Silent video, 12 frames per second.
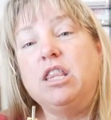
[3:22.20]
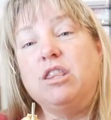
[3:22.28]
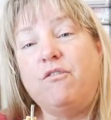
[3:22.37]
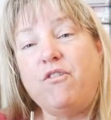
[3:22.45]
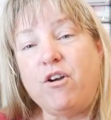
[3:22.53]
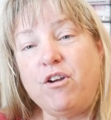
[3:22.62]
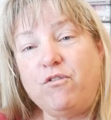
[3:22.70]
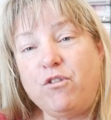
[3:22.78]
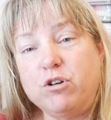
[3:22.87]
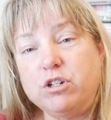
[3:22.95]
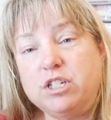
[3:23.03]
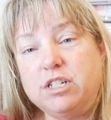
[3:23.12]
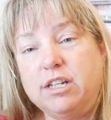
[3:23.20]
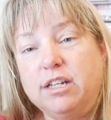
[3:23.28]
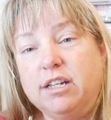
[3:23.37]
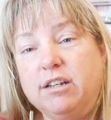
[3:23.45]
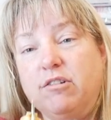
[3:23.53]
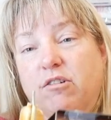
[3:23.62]
the very first
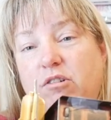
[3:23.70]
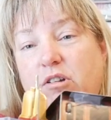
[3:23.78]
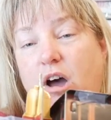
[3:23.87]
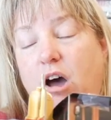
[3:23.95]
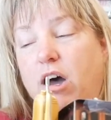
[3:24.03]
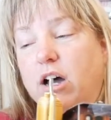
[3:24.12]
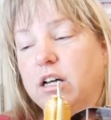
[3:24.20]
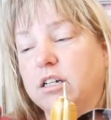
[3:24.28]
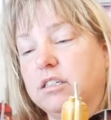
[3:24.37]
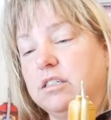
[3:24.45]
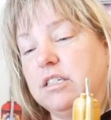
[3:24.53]
uh,